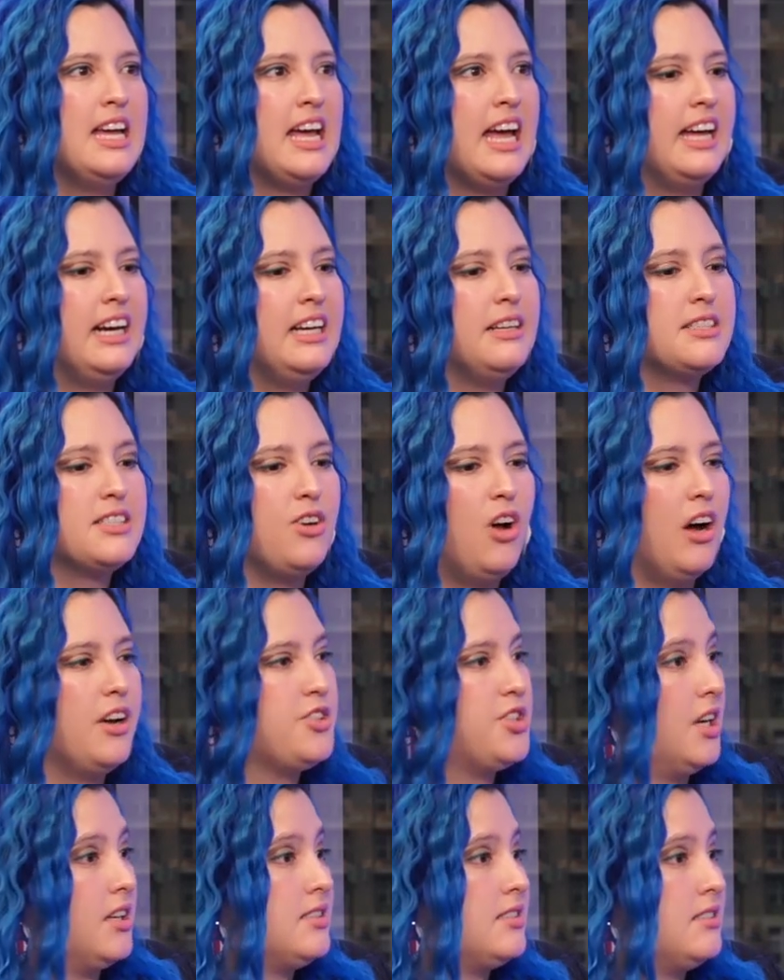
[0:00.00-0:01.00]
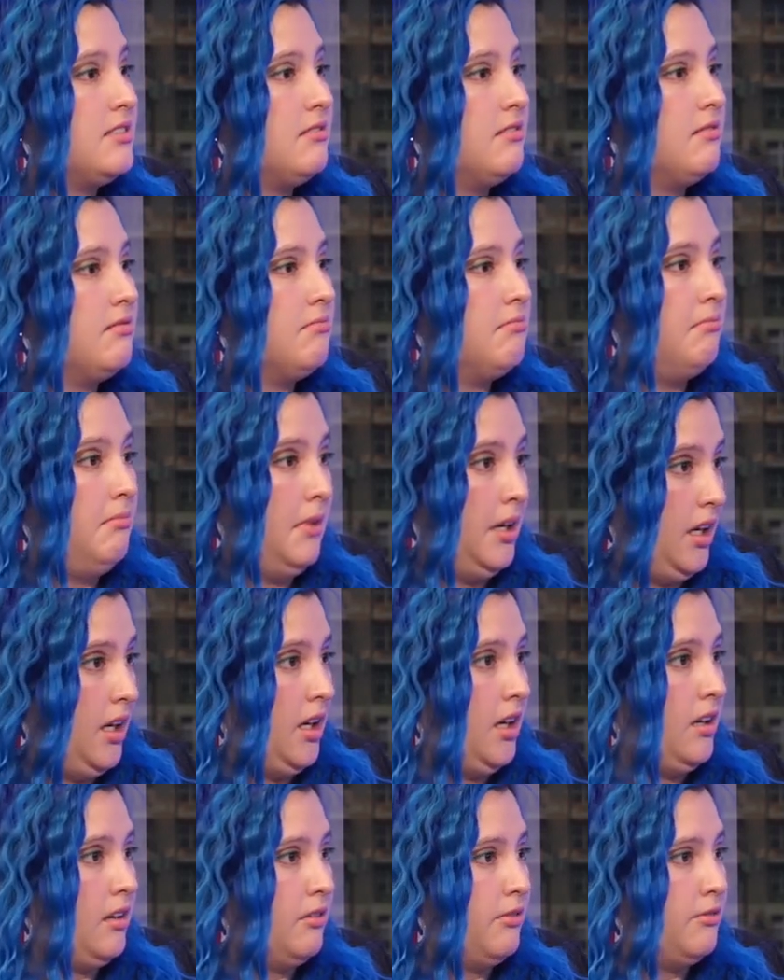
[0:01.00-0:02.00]
And it's not just
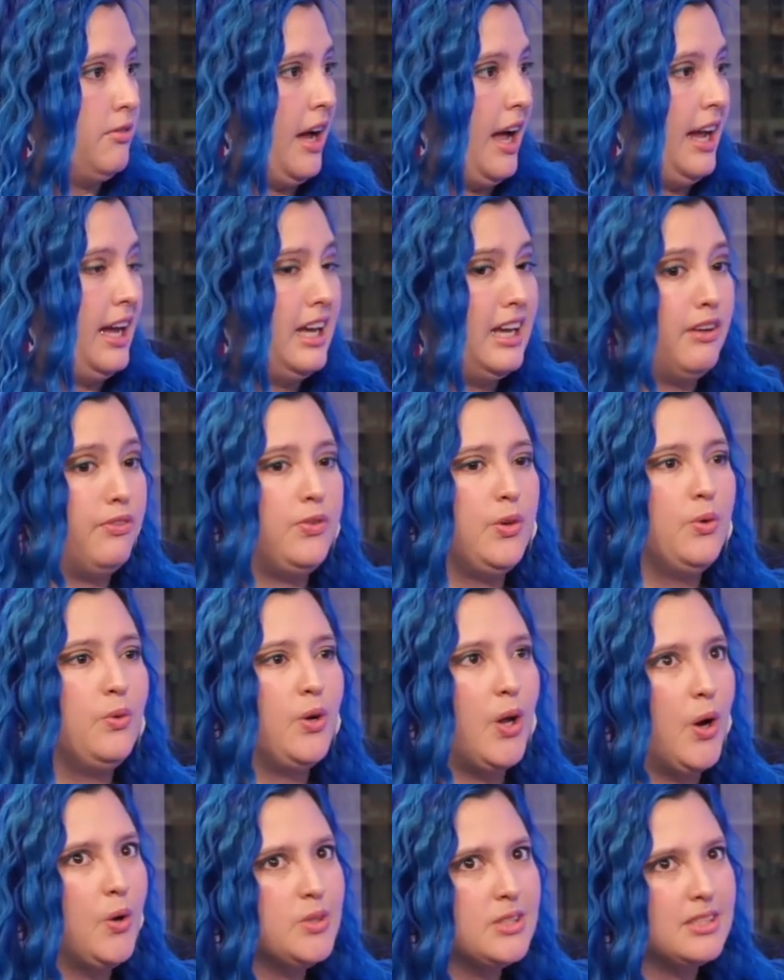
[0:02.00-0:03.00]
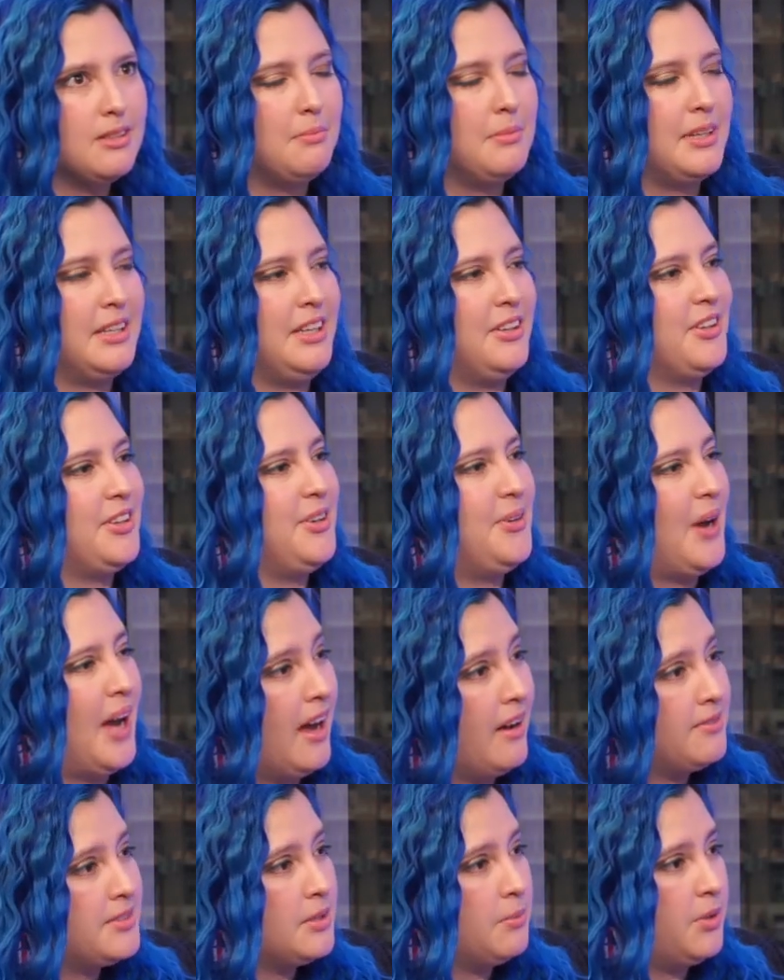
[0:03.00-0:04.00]
me, mm-hmm. right? If you mm-hmm. know somebody or you
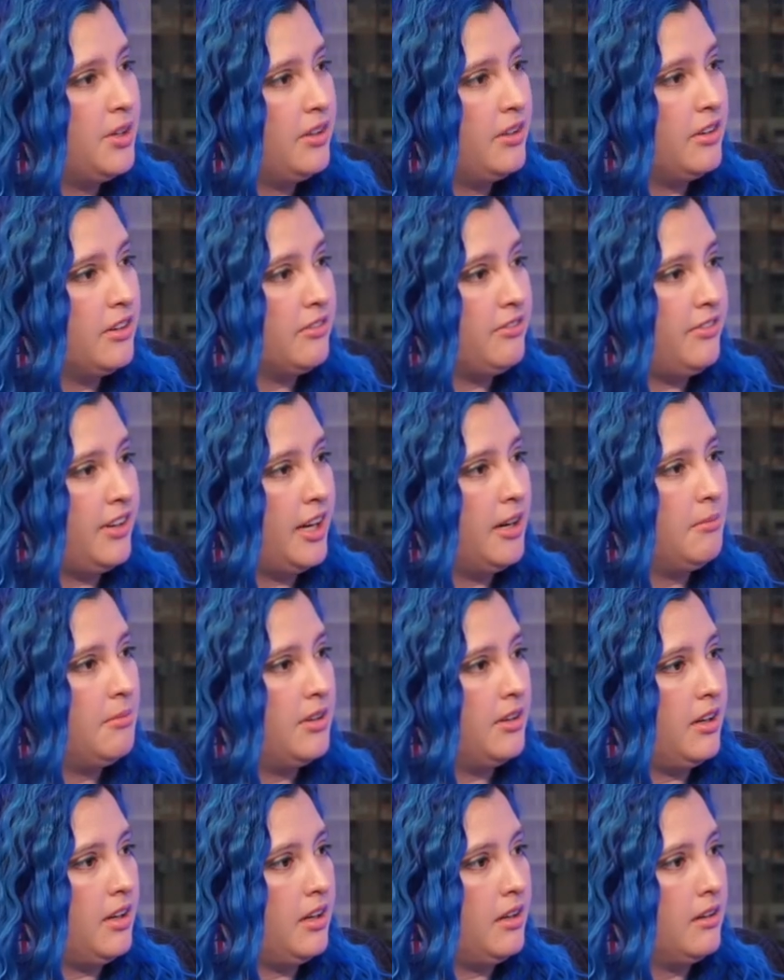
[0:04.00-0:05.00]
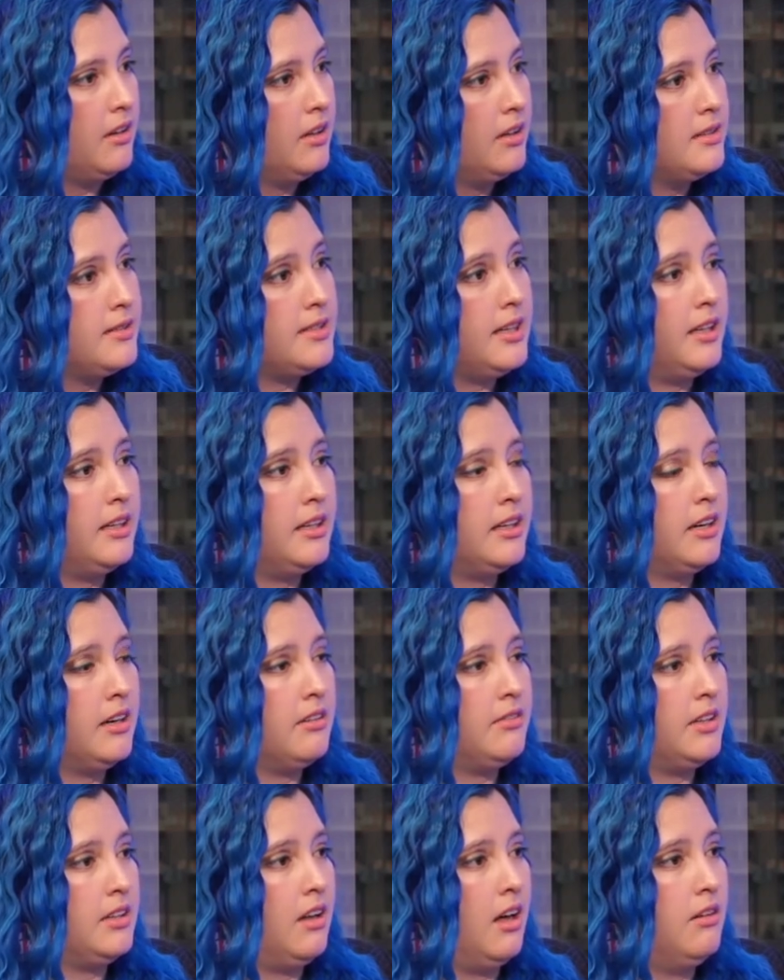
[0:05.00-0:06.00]
have someone in your family mm -hmm. taking care
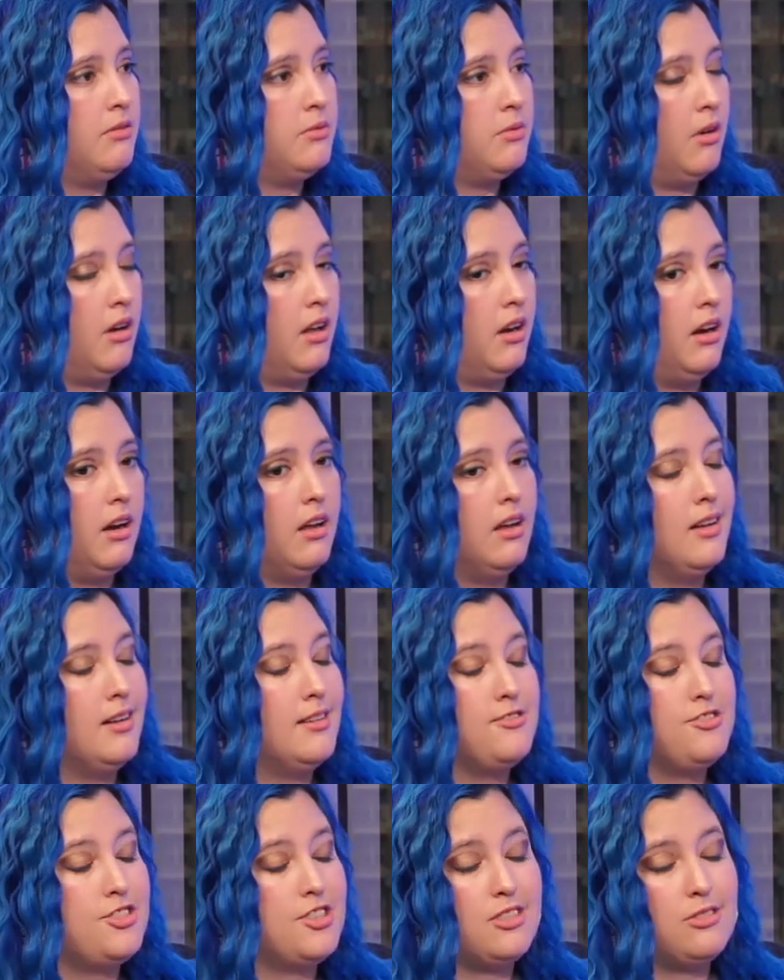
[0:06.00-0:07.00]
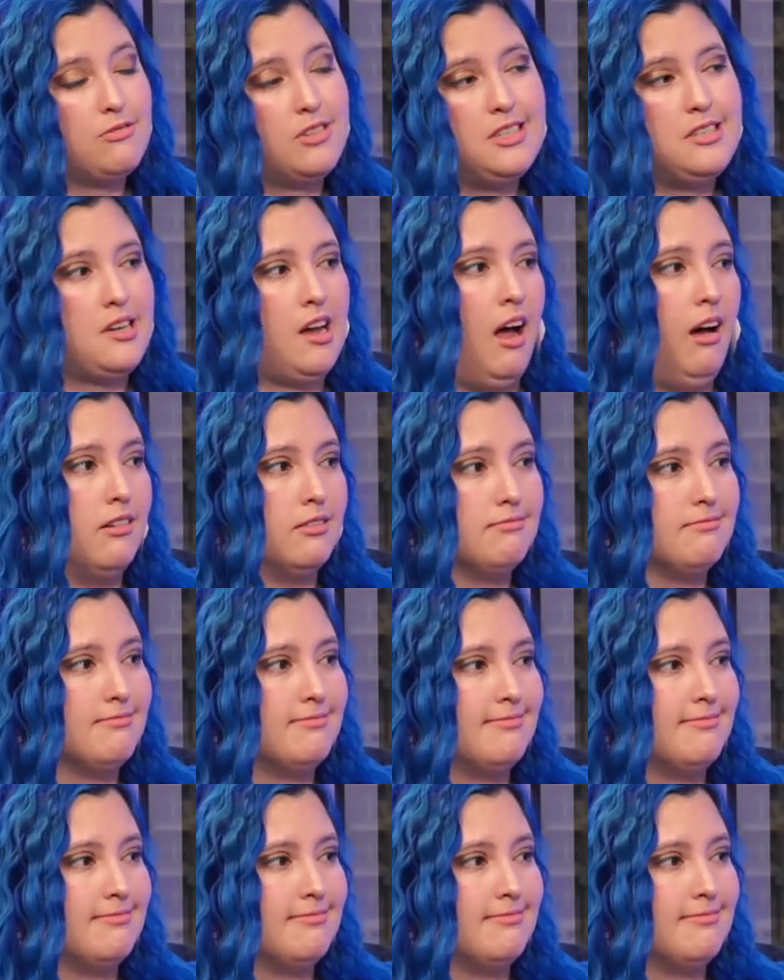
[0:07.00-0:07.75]
of a loved one, just reach out.